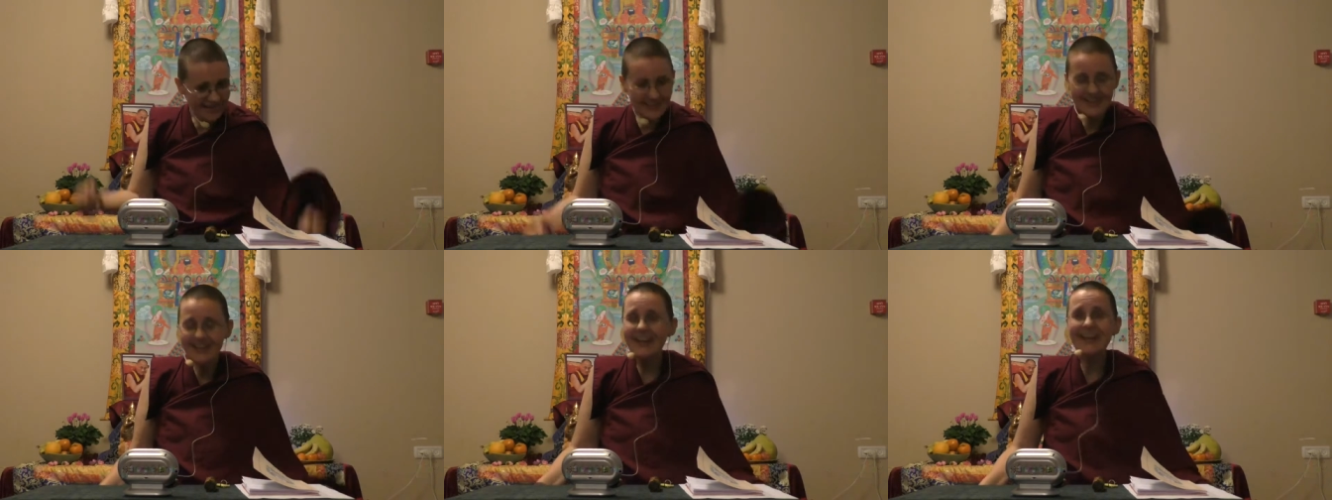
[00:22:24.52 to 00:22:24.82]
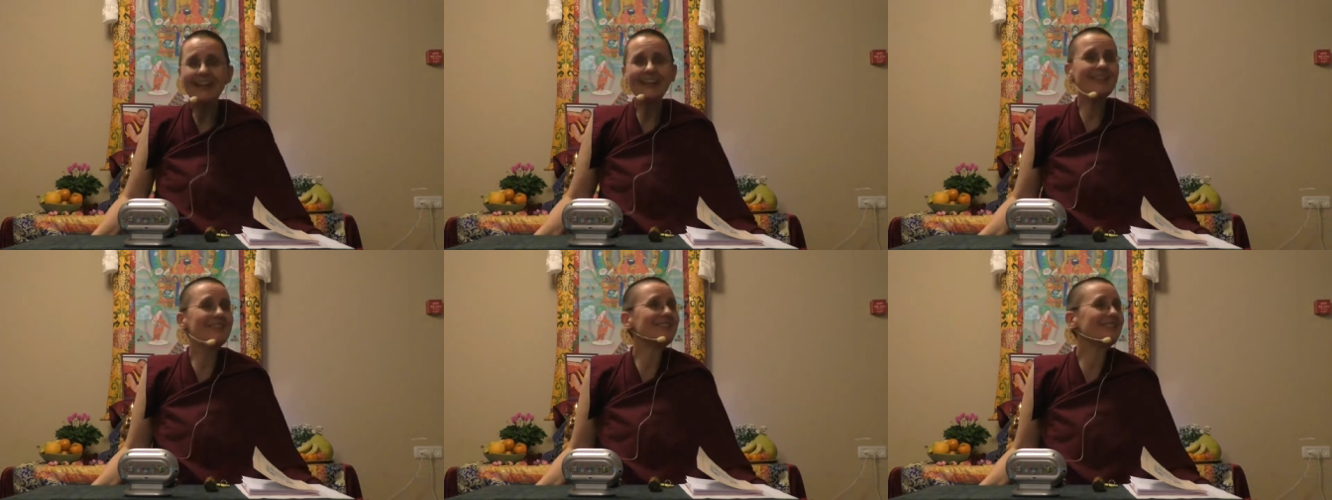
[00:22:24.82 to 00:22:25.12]
did I
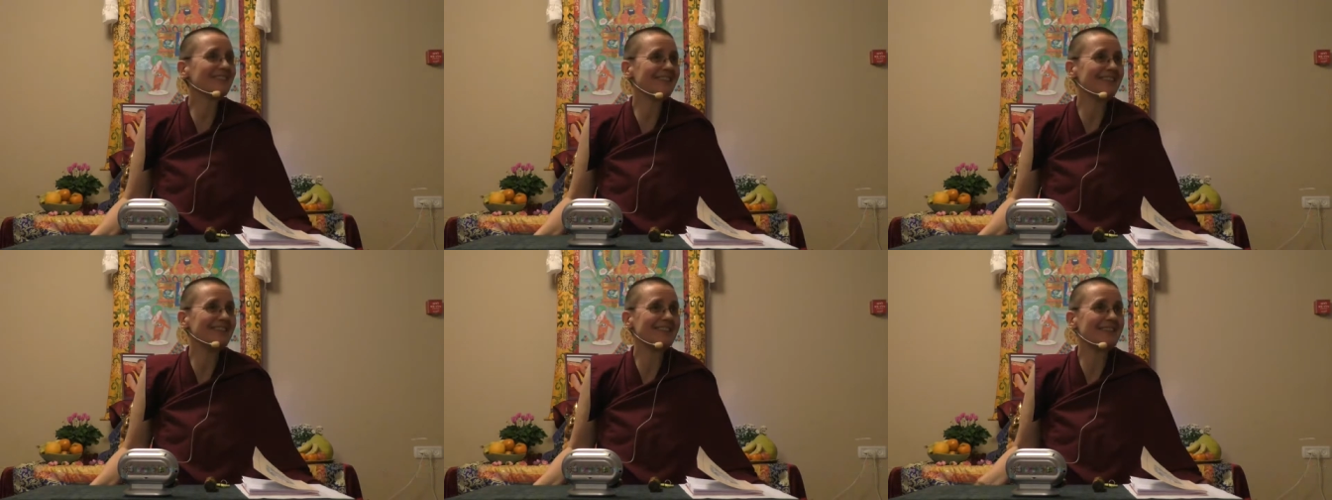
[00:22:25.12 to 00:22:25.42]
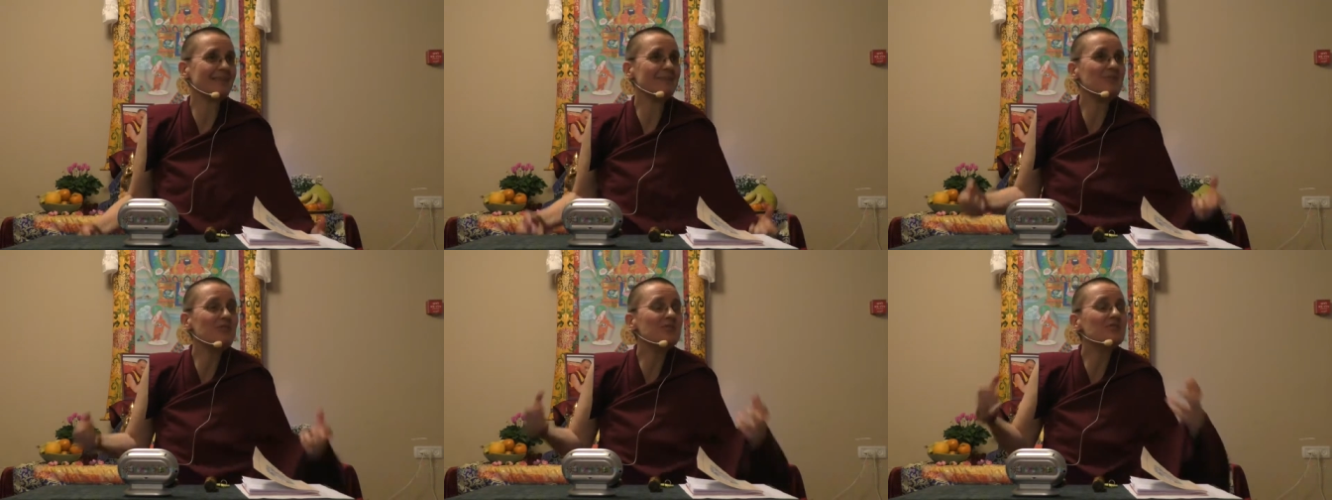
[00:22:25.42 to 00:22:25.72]
get into this?
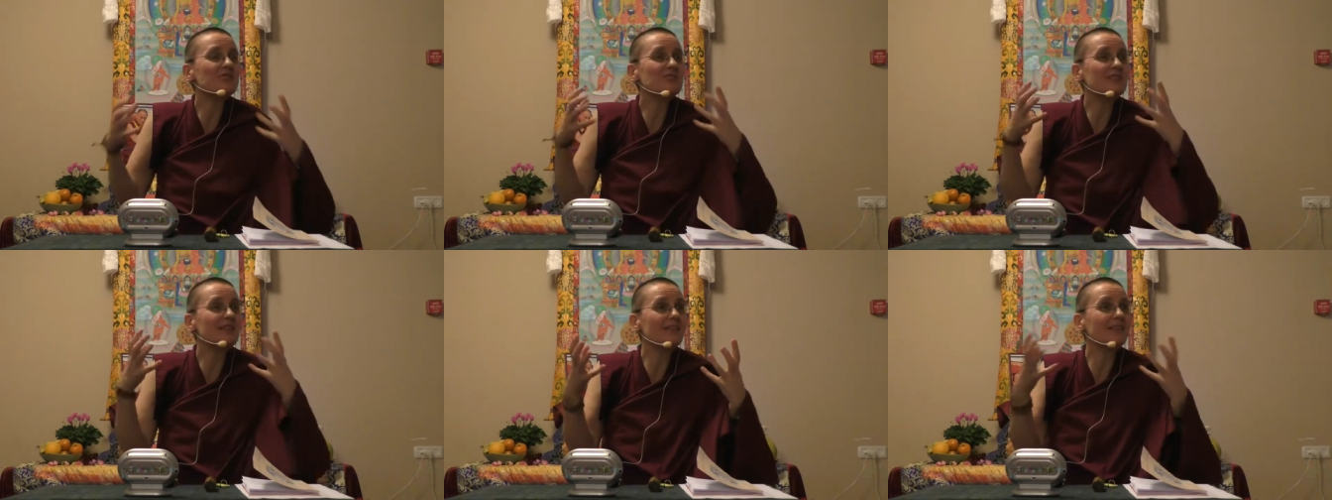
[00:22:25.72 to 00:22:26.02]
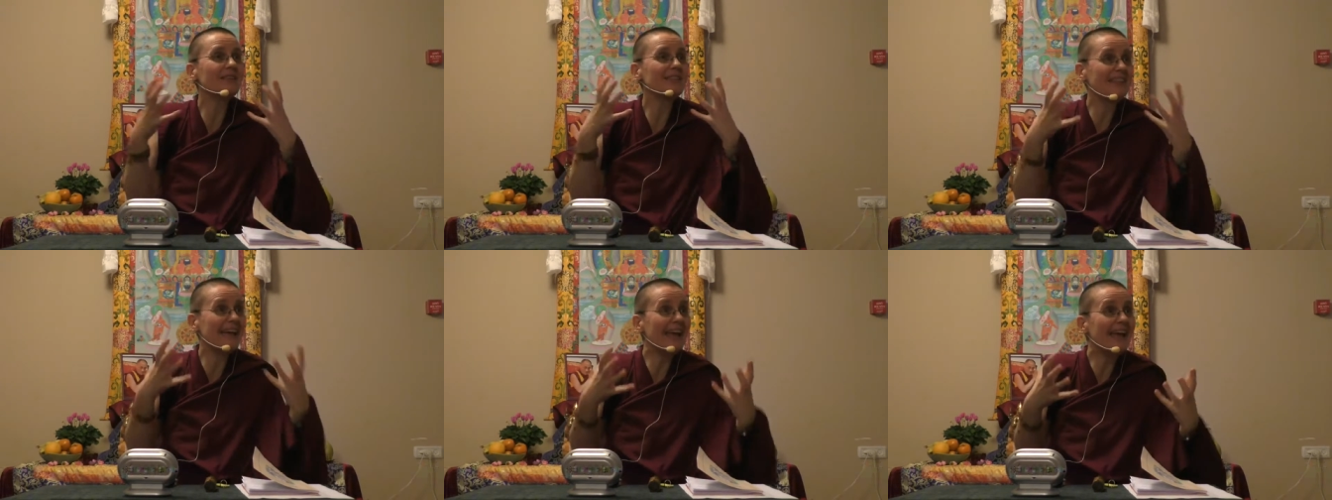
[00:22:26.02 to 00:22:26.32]
I mean, you still
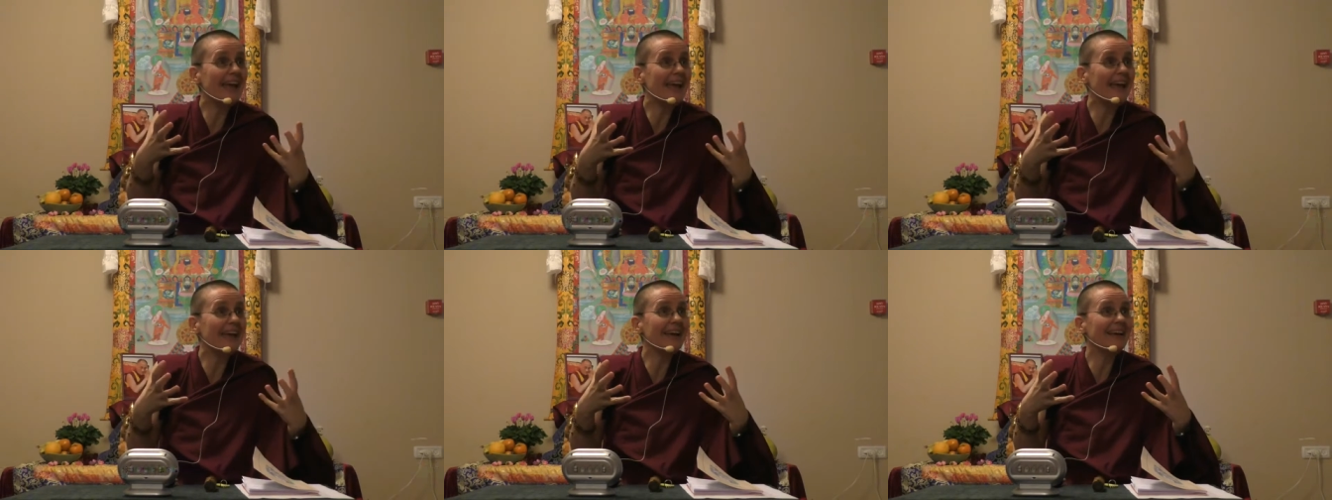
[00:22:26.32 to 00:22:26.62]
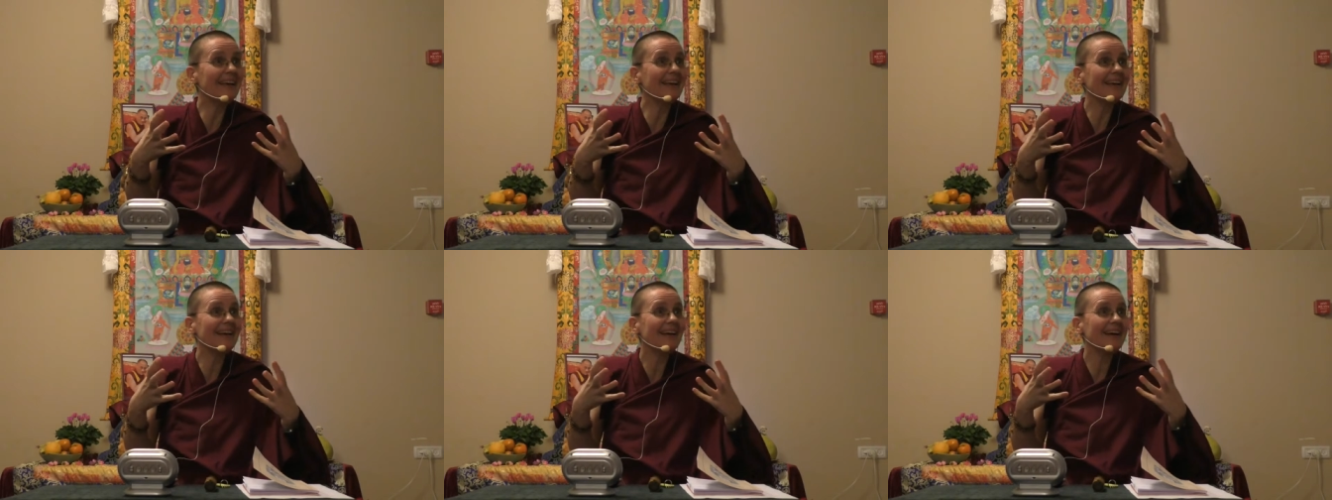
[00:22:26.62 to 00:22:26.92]

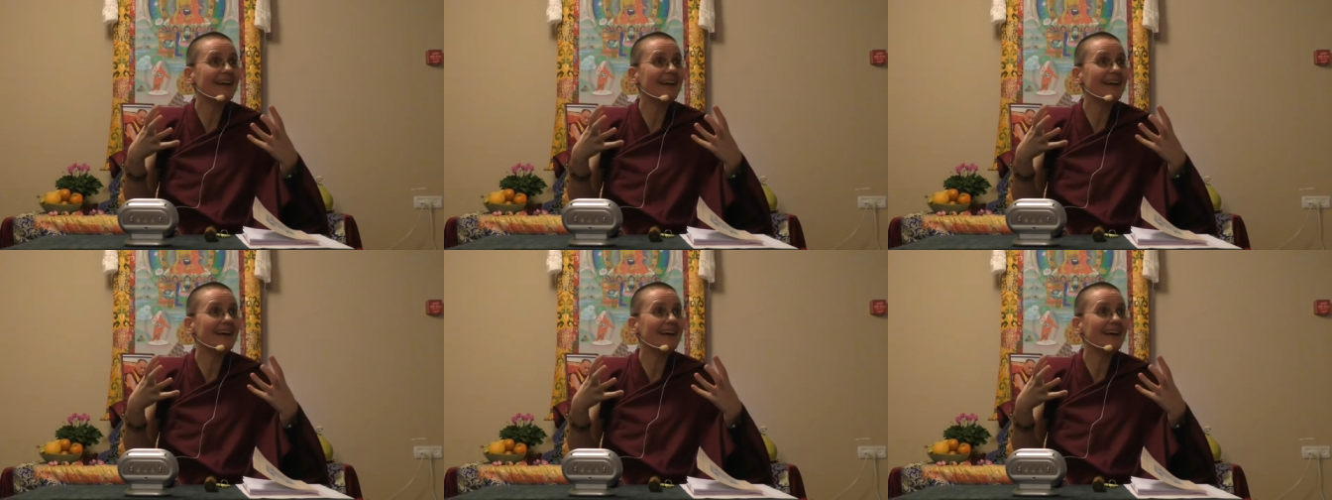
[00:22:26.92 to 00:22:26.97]
think,